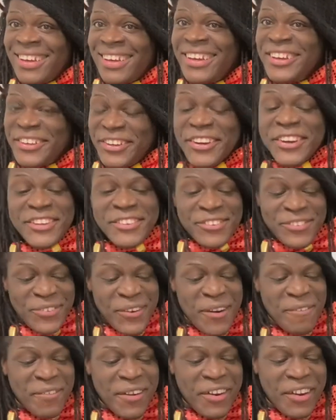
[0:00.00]
Good,
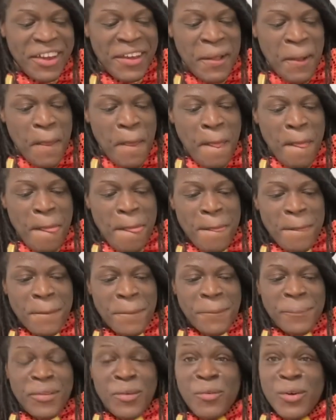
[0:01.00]
strawberry.
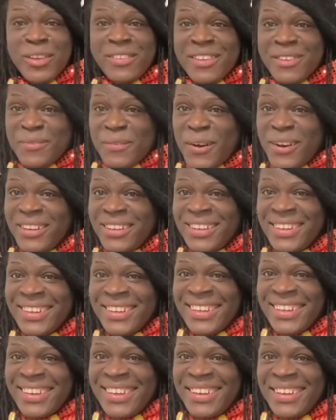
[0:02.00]
What is this one?
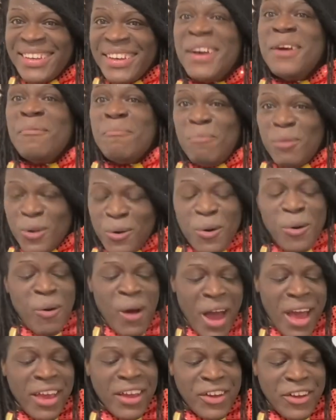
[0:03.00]
Blue
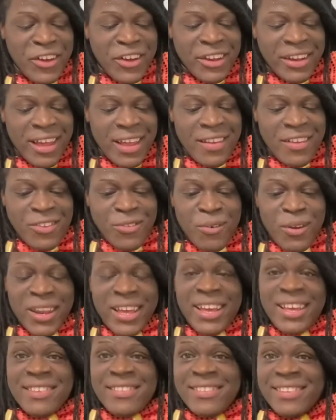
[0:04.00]
Hawaii, good. And this one
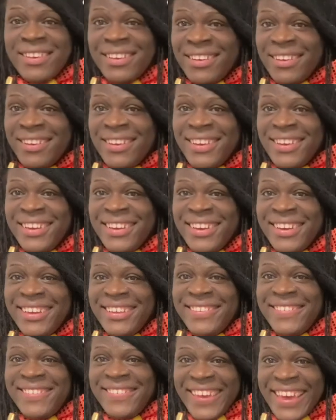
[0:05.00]
is
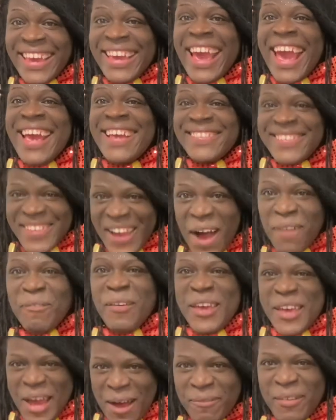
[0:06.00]
TK's
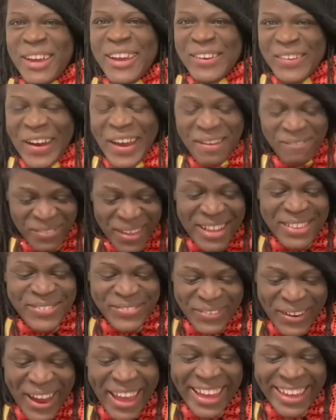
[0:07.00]
Yummy Yummy Grape. That's
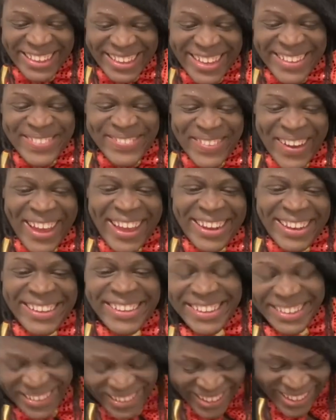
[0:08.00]
right, that's right.
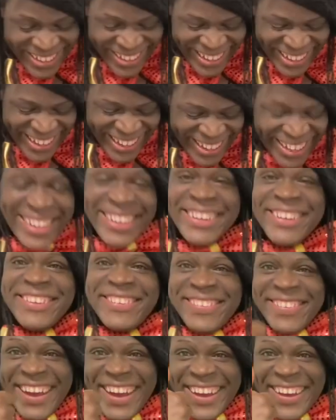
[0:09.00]

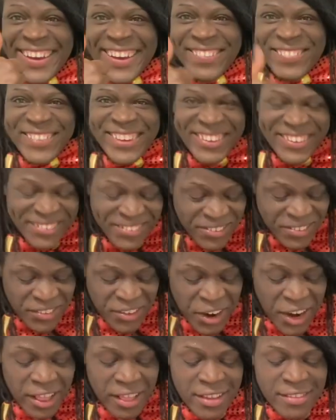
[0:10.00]
Good job, kiddos.
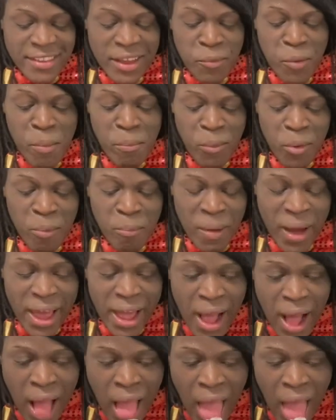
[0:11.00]
All right, let's take one more bite.